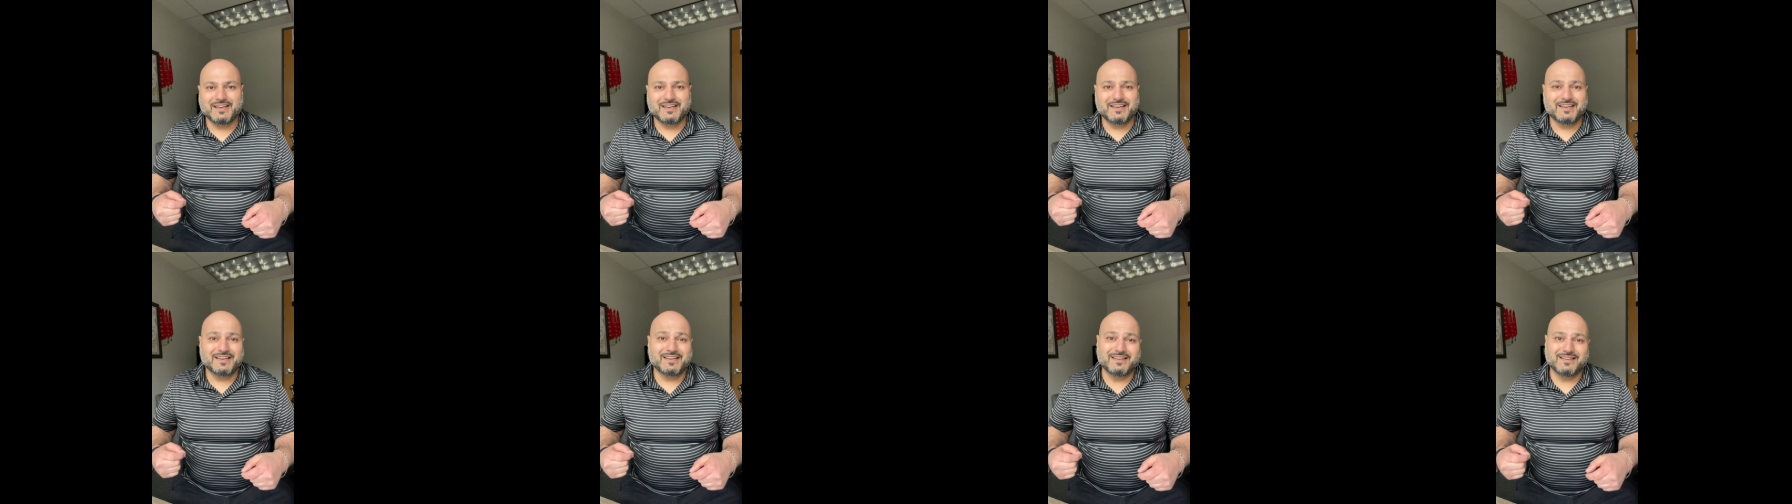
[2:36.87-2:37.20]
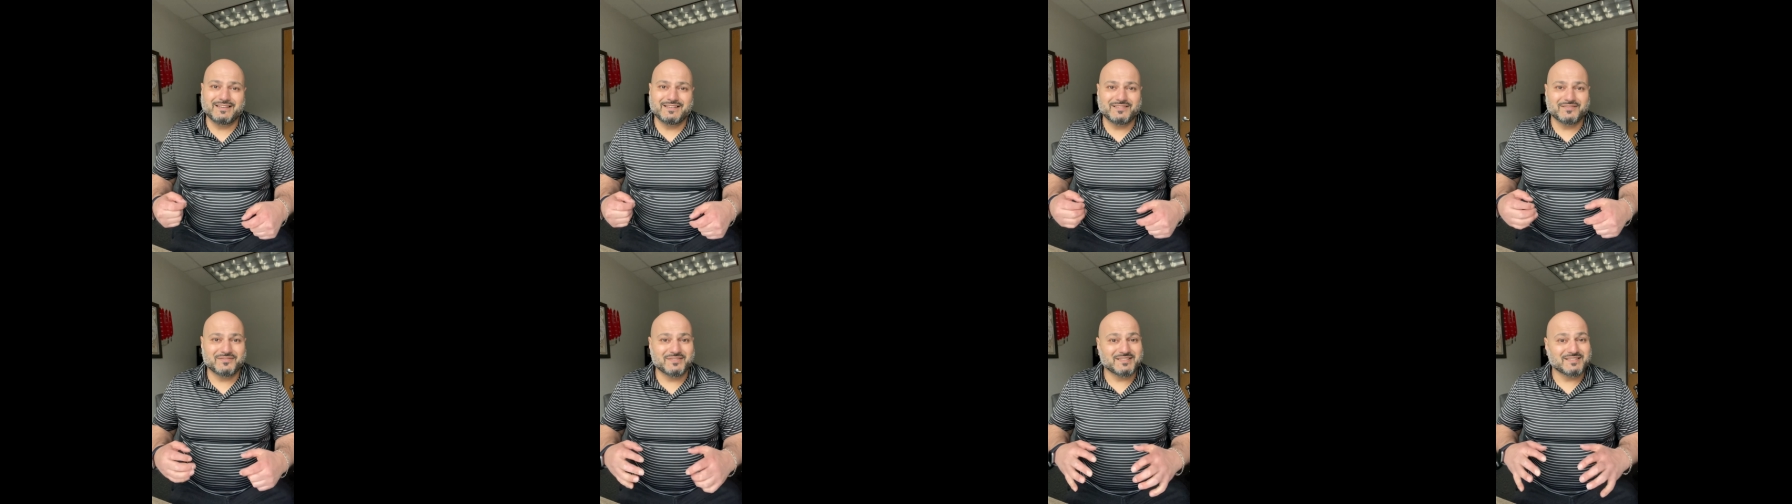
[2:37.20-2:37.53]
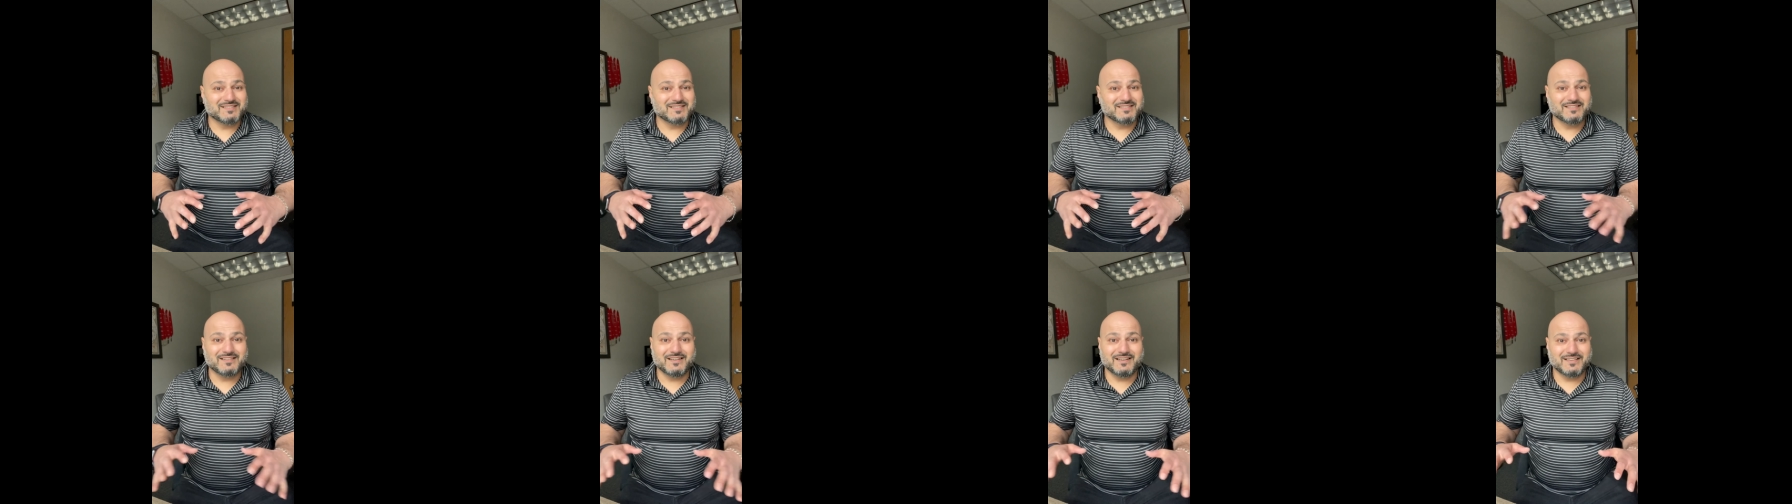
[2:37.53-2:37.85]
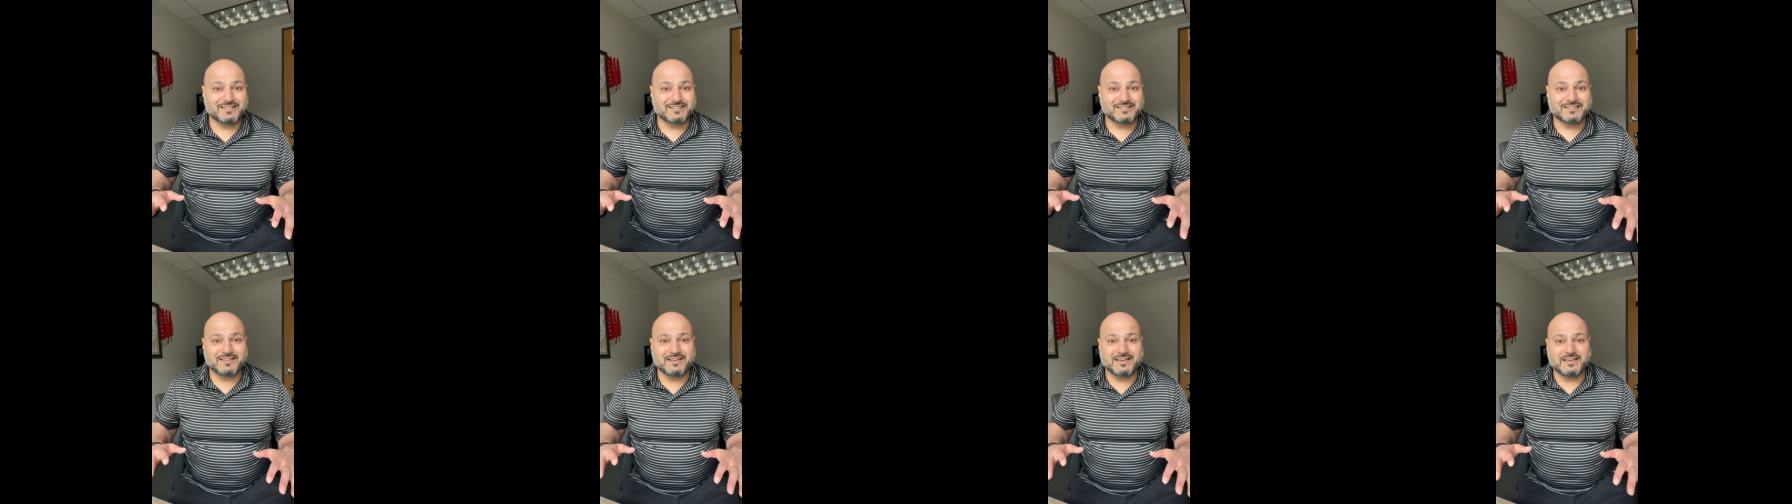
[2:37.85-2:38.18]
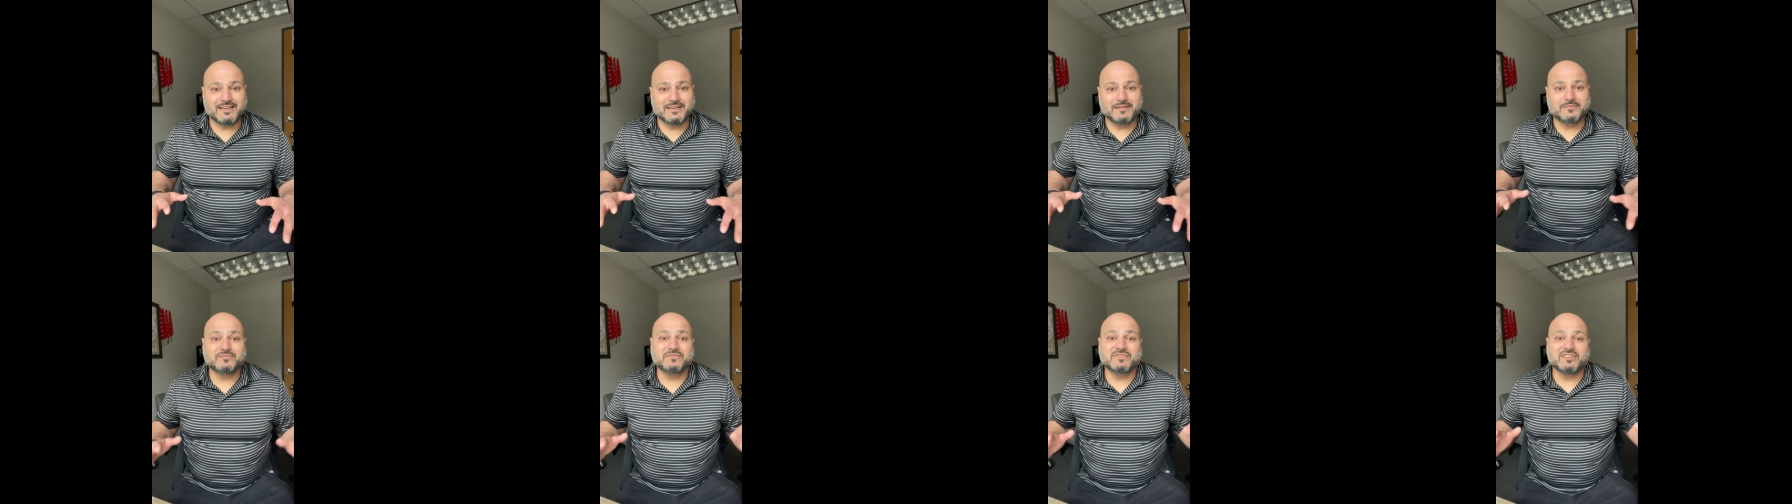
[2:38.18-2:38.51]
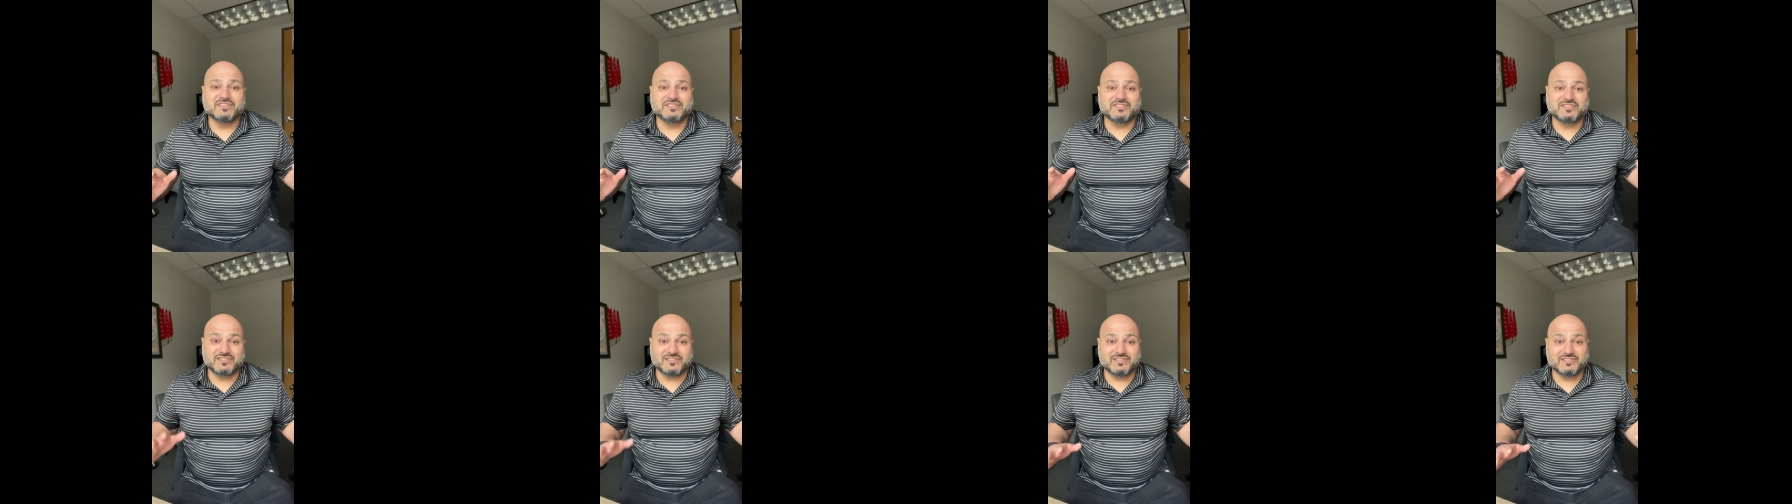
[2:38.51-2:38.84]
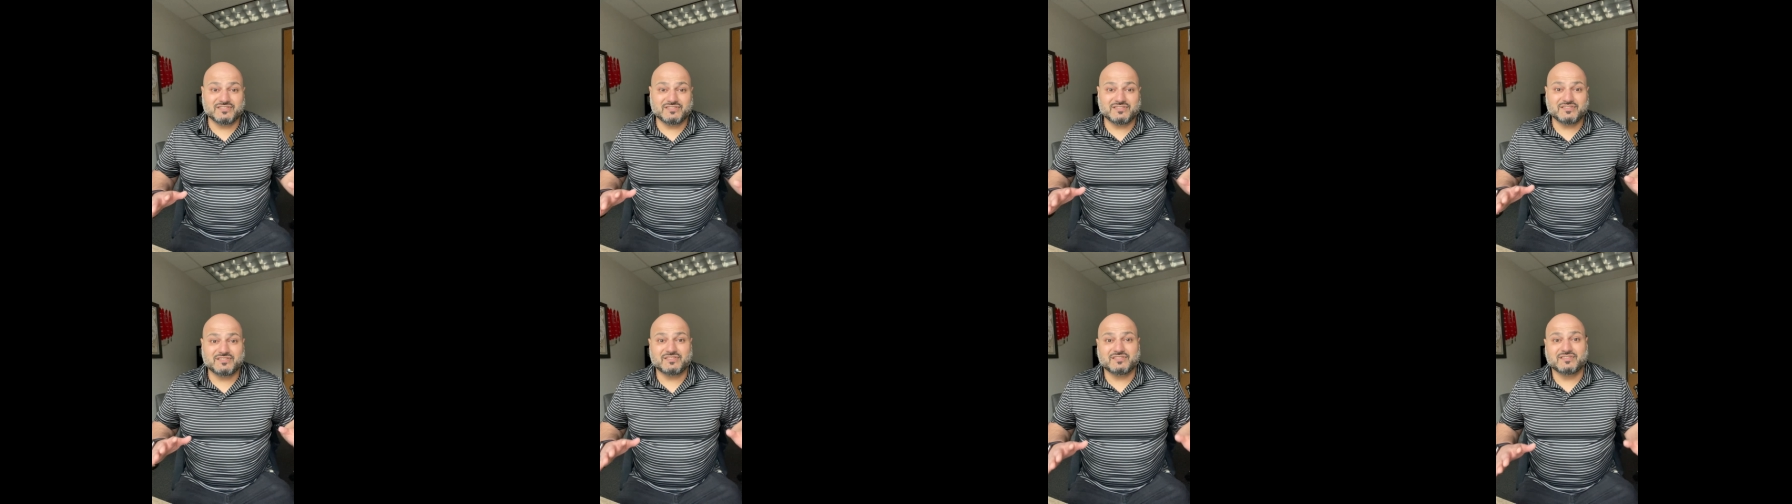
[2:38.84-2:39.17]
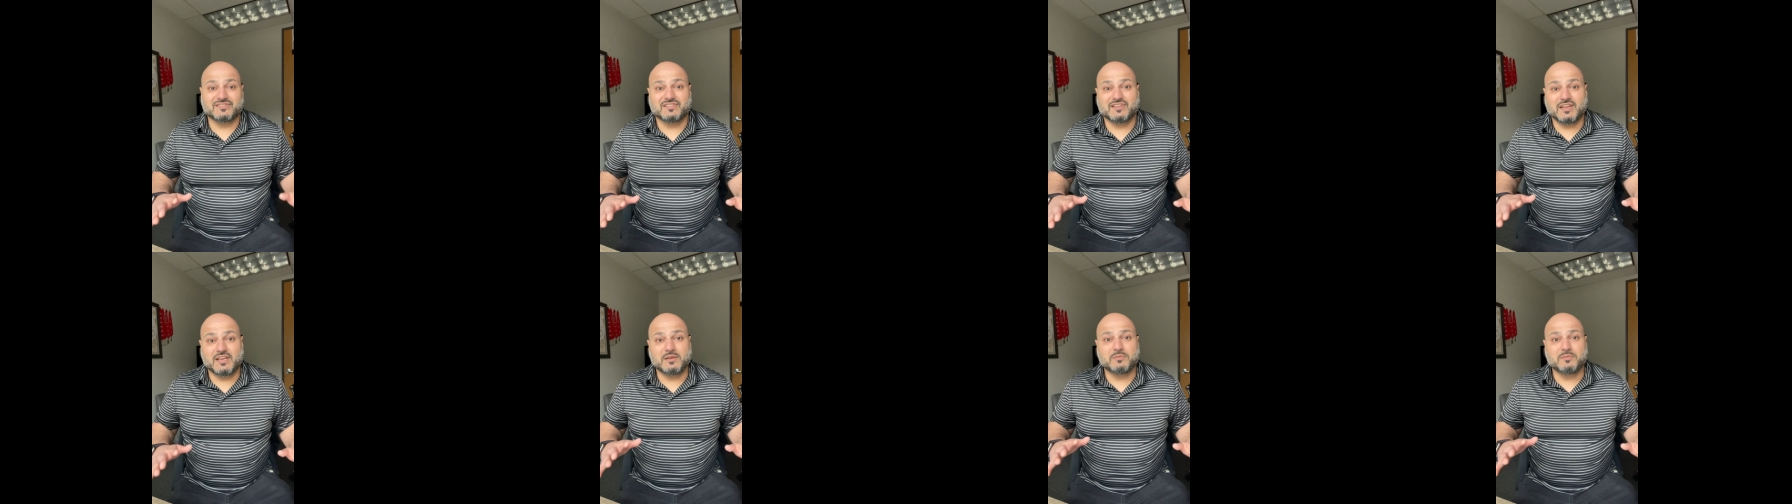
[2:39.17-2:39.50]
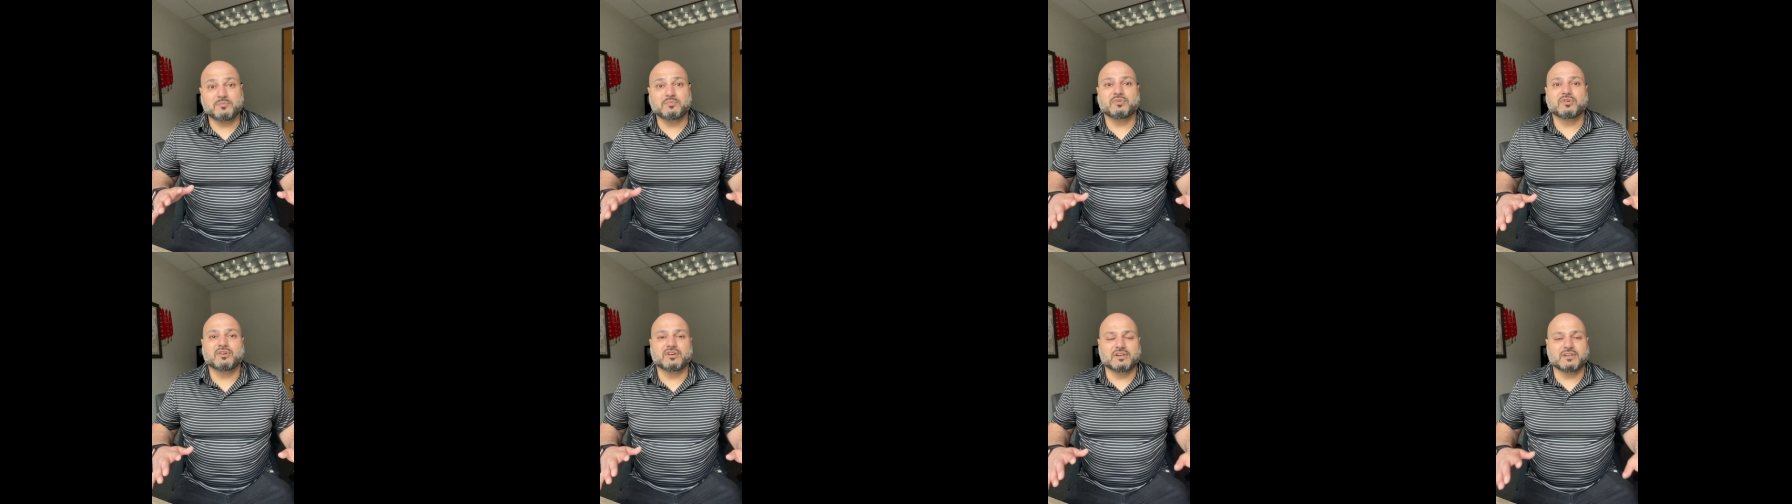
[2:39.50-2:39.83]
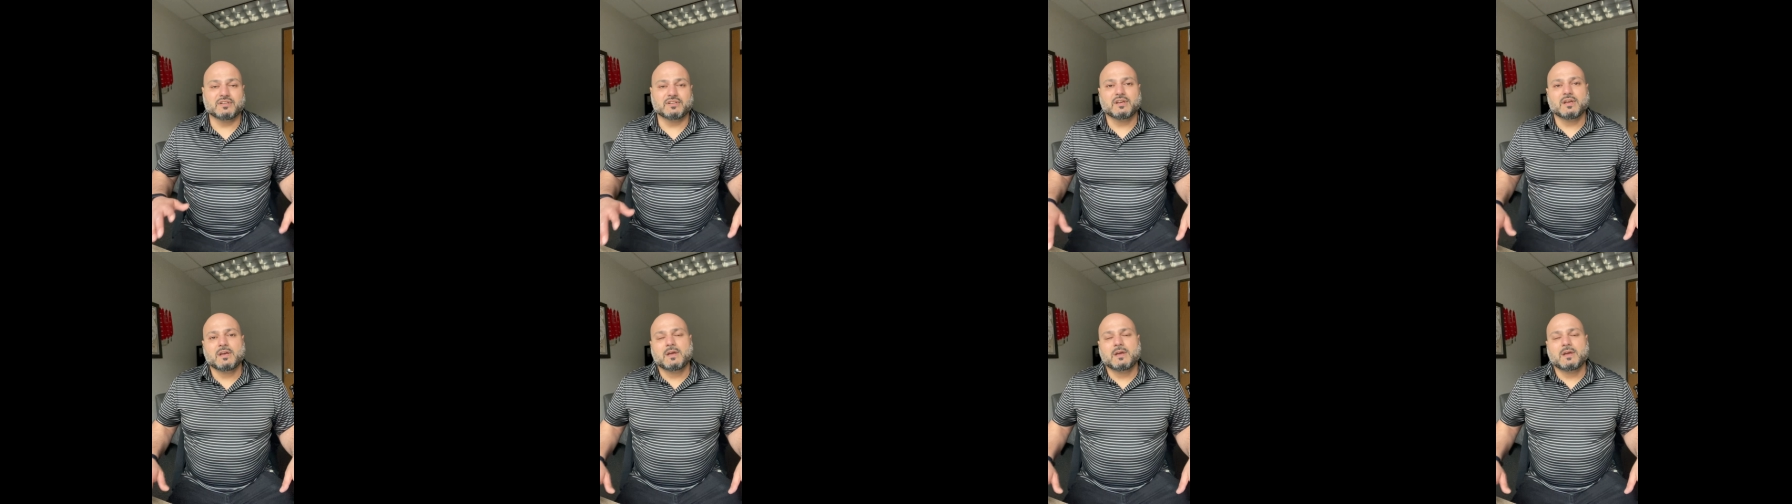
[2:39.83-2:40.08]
And if it's not time, then just stay put.